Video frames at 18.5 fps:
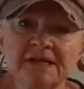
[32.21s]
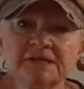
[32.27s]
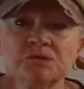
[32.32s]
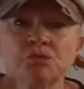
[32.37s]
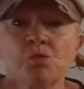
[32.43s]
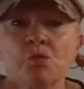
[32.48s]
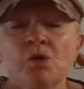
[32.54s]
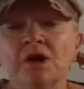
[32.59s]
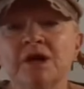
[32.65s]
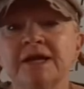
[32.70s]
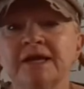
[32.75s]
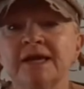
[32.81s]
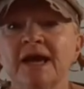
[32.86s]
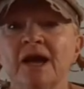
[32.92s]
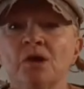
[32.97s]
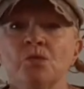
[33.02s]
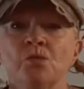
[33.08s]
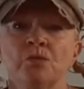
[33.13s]
is working
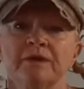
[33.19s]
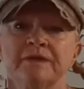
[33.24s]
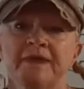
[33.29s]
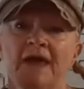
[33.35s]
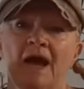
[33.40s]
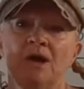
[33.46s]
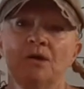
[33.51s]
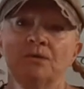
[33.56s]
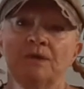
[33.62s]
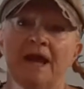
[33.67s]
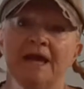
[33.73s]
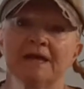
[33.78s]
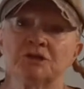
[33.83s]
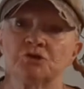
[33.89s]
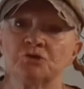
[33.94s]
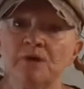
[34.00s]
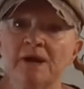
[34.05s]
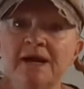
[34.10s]
out without a
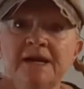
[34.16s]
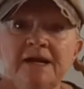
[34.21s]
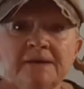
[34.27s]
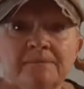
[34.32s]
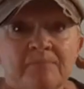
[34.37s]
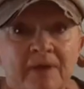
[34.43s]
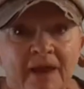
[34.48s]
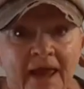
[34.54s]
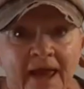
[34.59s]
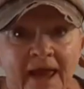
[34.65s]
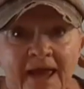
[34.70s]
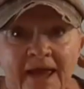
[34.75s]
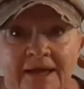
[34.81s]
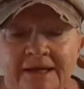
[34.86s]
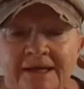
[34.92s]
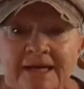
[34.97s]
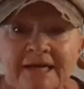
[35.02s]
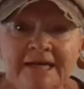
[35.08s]
training
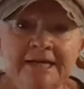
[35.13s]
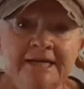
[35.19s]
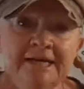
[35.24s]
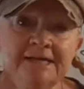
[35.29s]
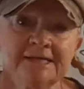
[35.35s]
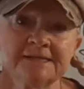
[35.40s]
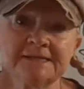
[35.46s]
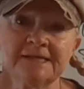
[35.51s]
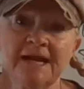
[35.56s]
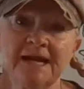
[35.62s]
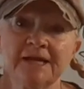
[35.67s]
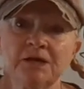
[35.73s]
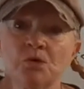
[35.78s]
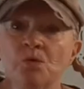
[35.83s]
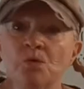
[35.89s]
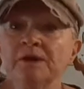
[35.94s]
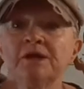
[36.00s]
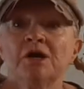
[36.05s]
plan is like
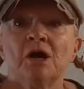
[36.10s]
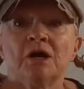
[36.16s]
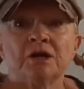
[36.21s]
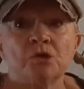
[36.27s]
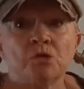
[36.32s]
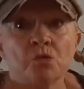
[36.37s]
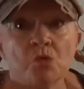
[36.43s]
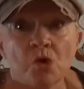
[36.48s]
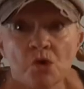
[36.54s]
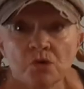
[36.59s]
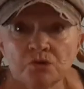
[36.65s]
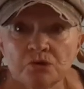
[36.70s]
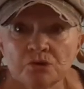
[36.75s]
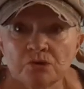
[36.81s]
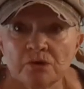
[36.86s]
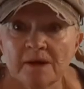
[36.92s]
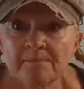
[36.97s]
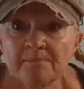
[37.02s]
going on a road
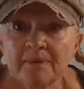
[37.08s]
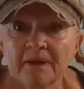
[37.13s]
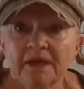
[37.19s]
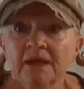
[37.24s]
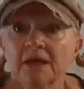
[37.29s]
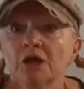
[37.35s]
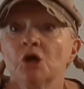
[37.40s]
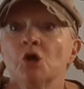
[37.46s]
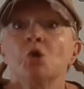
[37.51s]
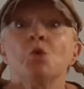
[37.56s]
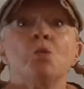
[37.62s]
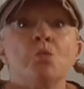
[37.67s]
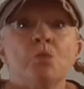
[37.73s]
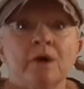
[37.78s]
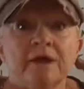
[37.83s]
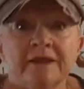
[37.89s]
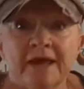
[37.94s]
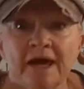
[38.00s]
trip
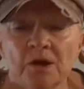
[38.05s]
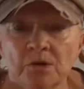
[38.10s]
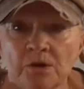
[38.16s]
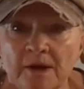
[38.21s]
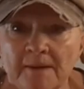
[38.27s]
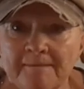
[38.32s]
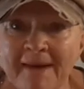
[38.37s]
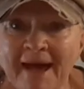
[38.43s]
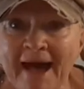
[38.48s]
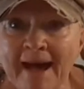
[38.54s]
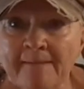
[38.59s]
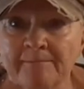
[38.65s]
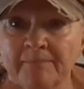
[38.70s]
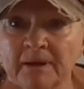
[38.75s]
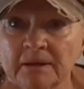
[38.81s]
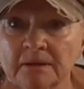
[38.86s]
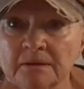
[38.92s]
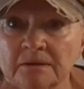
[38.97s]
without a
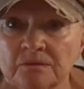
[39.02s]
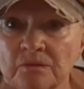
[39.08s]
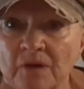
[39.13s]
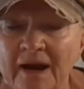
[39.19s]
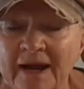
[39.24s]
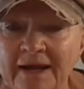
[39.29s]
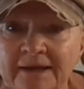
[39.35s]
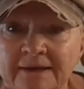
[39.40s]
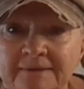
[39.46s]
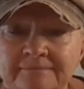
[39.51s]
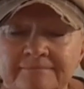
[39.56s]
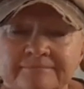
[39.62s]
map, right?